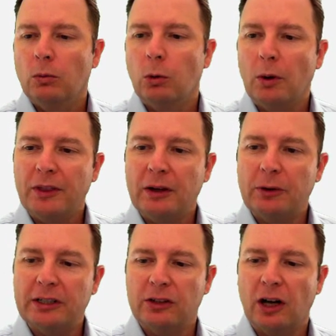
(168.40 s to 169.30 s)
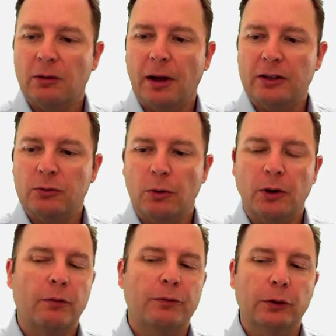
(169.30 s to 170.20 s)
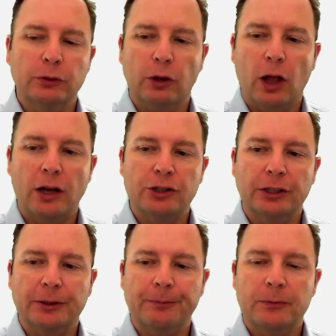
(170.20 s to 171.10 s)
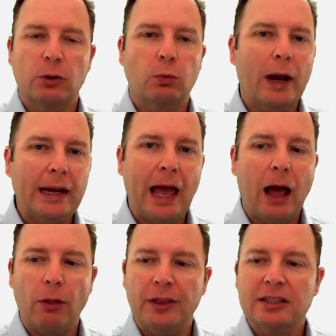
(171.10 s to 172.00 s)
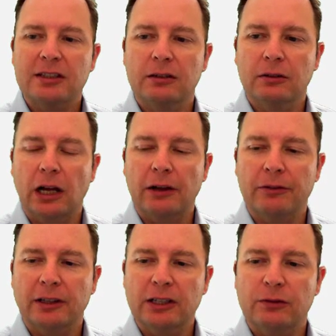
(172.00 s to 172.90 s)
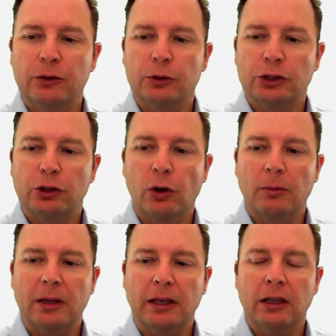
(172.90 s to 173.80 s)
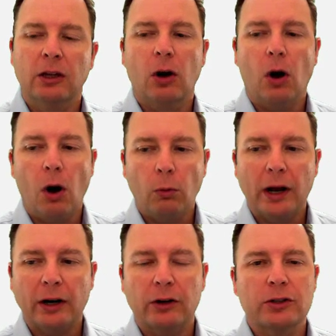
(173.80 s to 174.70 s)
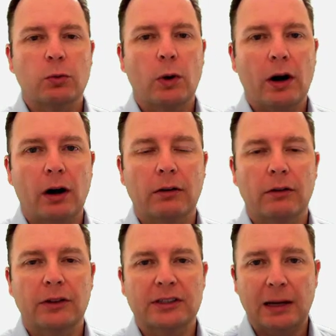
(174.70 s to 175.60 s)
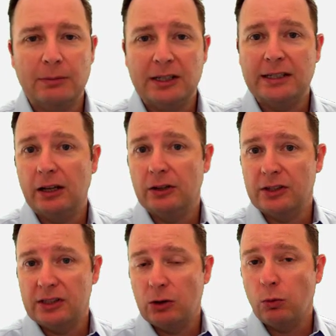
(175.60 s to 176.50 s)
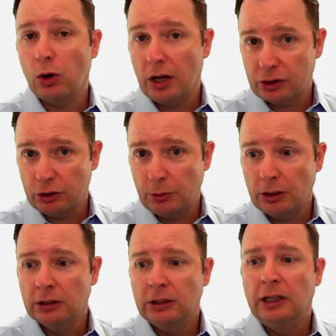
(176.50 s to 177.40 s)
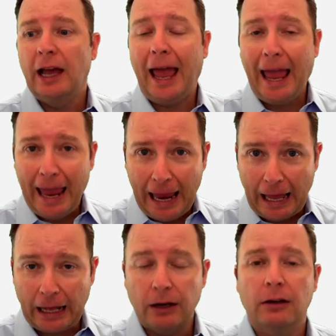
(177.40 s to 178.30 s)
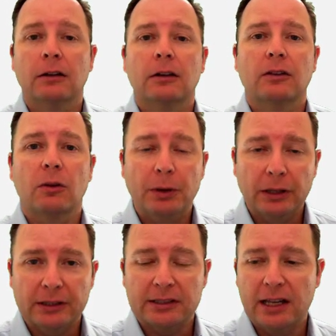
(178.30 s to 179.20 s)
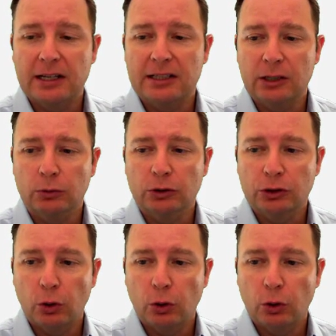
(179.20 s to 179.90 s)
Well, one thing we didn't talk about is what we call filter logic. So right now, this list view is showing me all records where the type details is equal customer and the billing state is equal to